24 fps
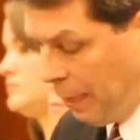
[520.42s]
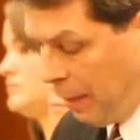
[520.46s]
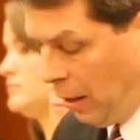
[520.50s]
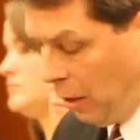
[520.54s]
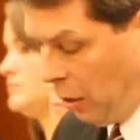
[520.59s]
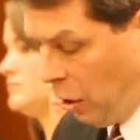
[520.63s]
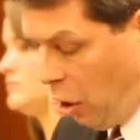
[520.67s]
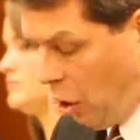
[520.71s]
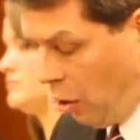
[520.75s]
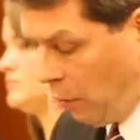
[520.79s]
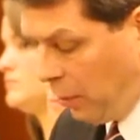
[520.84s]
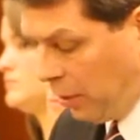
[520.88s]

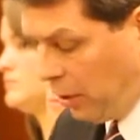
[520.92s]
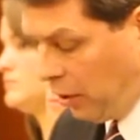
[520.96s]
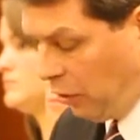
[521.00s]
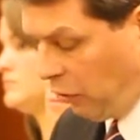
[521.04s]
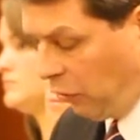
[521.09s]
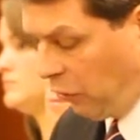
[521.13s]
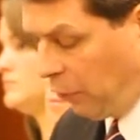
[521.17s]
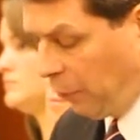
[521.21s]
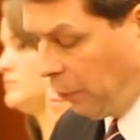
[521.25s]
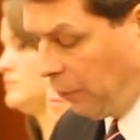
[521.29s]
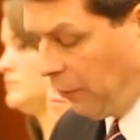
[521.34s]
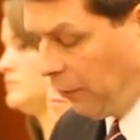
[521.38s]
Along with
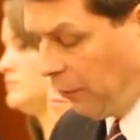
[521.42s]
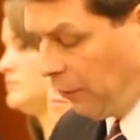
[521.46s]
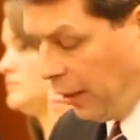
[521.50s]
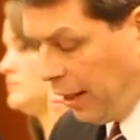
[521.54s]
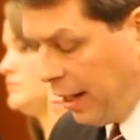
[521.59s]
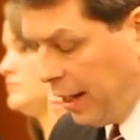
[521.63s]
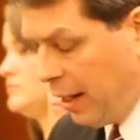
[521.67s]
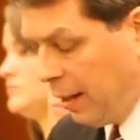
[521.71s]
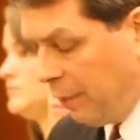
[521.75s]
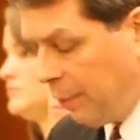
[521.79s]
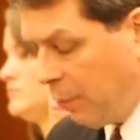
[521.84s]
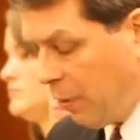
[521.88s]
this
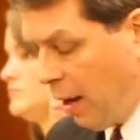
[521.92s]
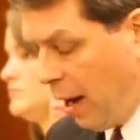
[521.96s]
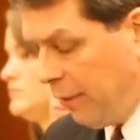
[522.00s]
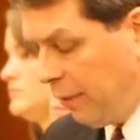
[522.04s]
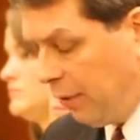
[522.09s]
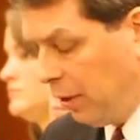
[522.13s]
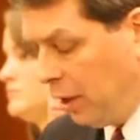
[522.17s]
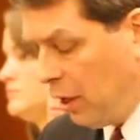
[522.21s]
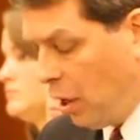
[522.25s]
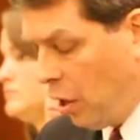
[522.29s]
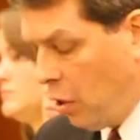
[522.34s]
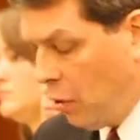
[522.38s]
fleet of
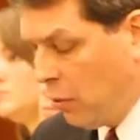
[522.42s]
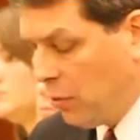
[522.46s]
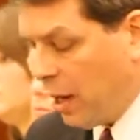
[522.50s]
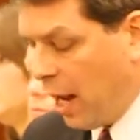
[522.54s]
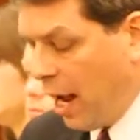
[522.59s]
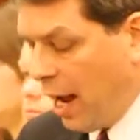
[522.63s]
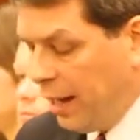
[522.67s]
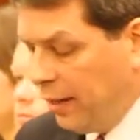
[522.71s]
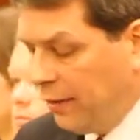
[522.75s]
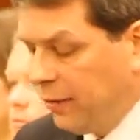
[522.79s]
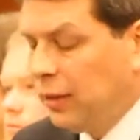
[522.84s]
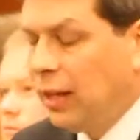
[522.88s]
privately owned
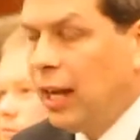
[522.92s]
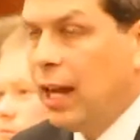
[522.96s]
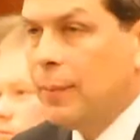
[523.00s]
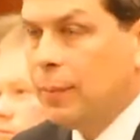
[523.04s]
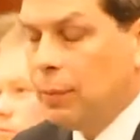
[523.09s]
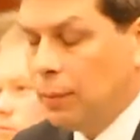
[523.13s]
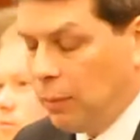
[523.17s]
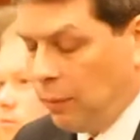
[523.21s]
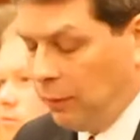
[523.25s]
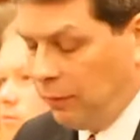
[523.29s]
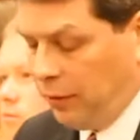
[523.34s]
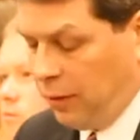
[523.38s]

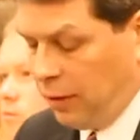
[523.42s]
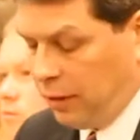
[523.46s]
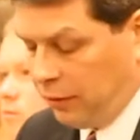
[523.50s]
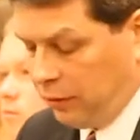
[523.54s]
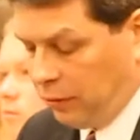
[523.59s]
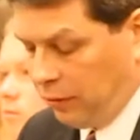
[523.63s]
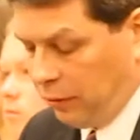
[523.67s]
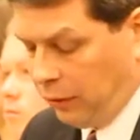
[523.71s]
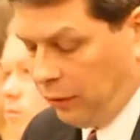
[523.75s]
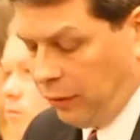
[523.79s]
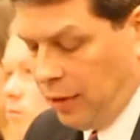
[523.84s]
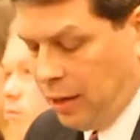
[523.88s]
ice-capable
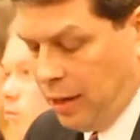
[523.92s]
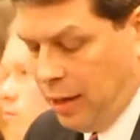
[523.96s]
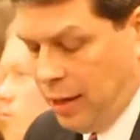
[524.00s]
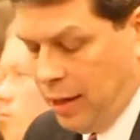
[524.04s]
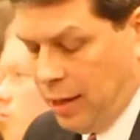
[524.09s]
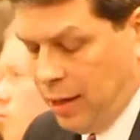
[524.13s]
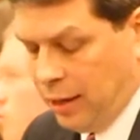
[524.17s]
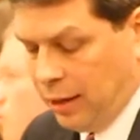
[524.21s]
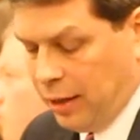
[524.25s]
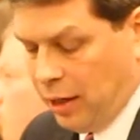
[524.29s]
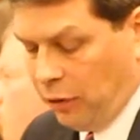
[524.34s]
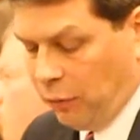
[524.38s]
vessels,
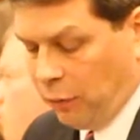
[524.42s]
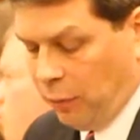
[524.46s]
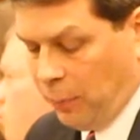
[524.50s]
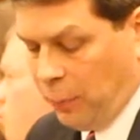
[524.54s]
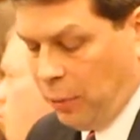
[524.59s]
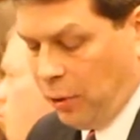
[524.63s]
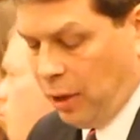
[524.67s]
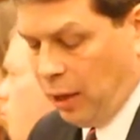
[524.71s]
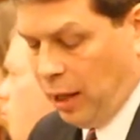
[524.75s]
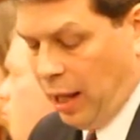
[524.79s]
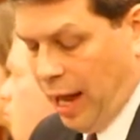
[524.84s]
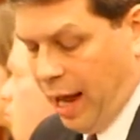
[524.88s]
this will
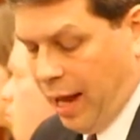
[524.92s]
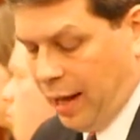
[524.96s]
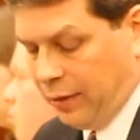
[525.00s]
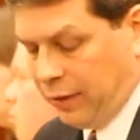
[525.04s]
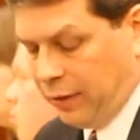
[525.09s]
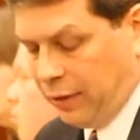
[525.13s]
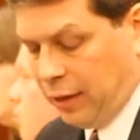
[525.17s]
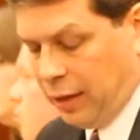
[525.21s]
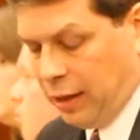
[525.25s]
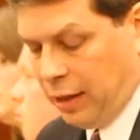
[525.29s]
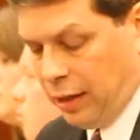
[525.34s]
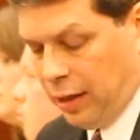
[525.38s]
put
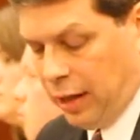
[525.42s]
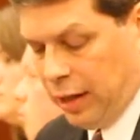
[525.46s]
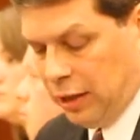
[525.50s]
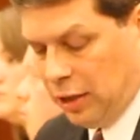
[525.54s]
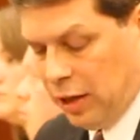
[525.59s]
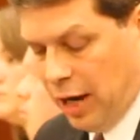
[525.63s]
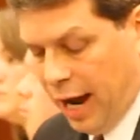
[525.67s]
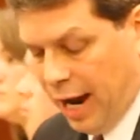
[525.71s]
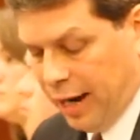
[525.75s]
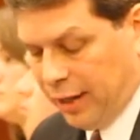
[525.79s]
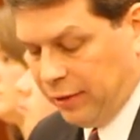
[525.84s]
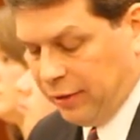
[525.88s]
Alaska and the
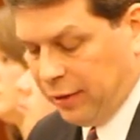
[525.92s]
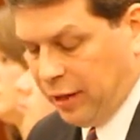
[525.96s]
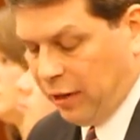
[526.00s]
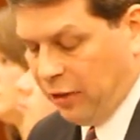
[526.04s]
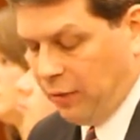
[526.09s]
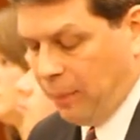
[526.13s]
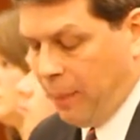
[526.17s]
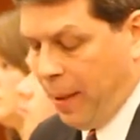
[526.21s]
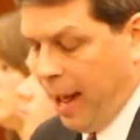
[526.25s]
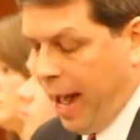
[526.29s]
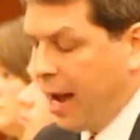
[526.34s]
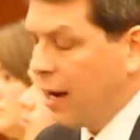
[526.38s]
United
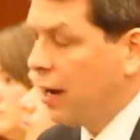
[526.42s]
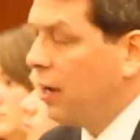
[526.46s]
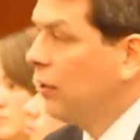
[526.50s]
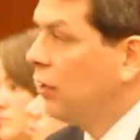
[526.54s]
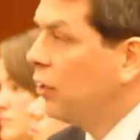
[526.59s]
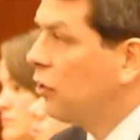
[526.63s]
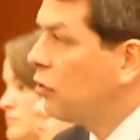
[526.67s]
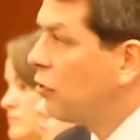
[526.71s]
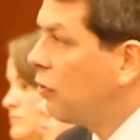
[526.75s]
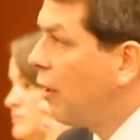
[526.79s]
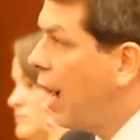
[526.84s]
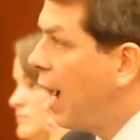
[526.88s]
States back
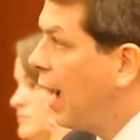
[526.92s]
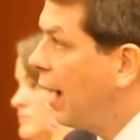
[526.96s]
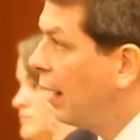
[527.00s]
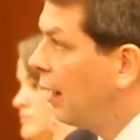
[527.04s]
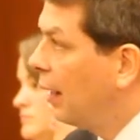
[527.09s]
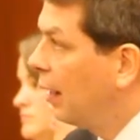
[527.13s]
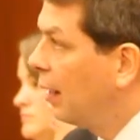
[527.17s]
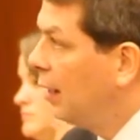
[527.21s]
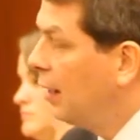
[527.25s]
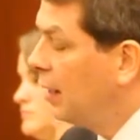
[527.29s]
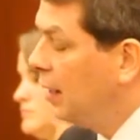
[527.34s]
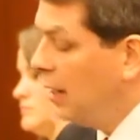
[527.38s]
on the
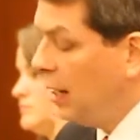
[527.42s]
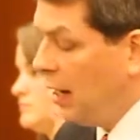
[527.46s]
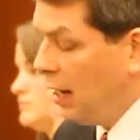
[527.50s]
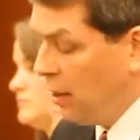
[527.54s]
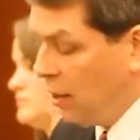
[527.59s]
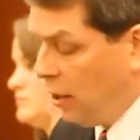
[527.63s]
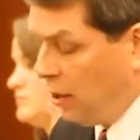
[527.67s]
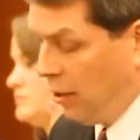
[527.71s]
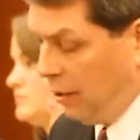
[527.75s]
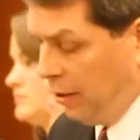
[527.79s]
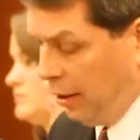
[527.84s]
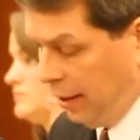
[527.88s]
track
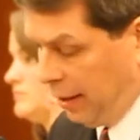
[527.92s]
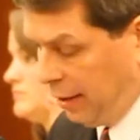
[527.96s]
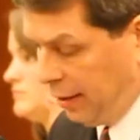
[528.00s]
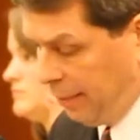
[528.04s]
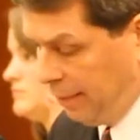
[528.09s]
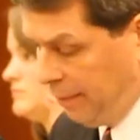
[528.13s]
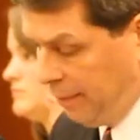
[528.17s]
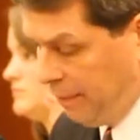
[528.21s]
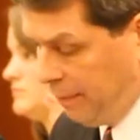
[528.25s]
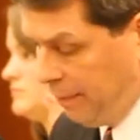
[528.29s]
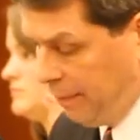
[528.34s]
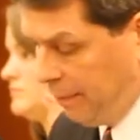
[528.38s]
in the Arctic.
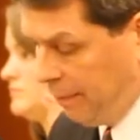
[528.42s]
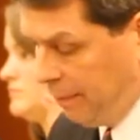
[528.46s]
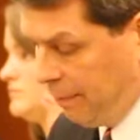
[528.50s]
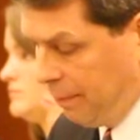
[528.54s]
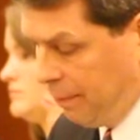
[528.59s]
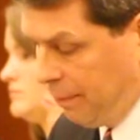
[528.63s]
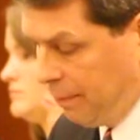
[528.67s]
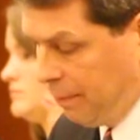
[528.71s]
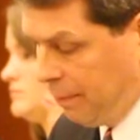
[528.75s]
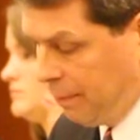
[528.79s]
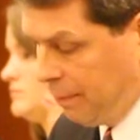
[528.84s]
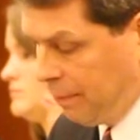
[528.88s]

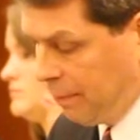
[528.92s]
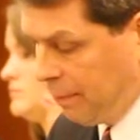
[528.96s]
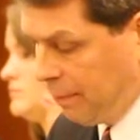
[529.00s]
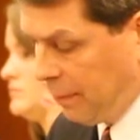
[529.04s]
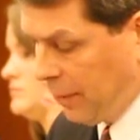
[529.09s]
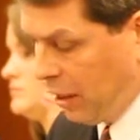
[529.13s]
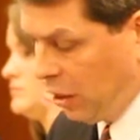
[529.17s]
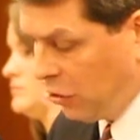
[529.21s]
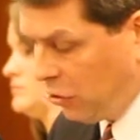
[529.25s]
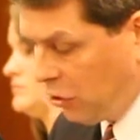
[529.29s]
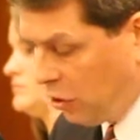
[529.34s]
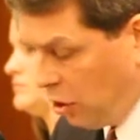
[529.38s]

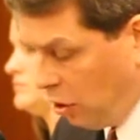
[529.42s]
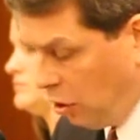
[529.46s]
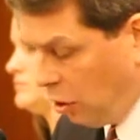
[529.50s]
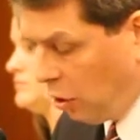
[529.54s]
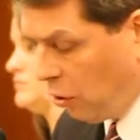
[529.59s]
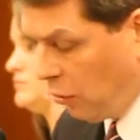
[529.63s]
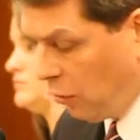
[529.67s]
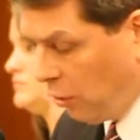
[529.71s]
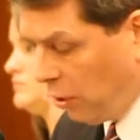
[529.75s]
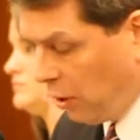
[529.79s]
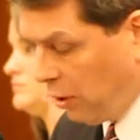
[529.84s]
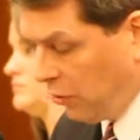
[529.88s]
Still,
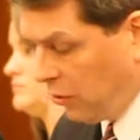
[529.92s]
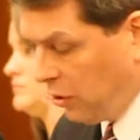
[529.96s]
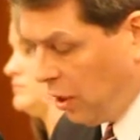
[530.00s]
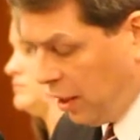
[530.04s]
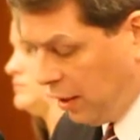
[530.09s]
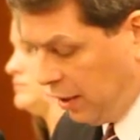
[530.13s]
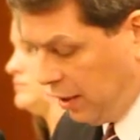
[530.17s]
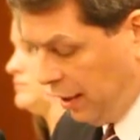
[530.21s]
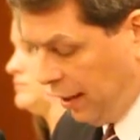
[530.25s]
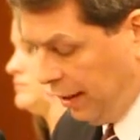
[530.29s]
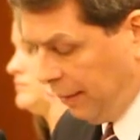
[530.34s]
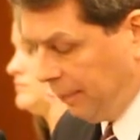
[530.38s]
our work is
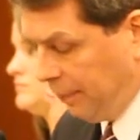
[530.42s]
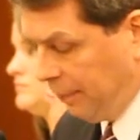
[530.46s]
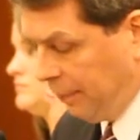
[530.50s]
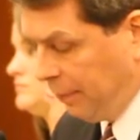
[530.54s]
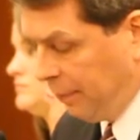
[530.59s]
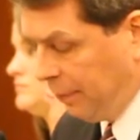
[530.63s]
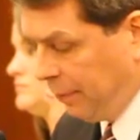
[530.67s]
not done.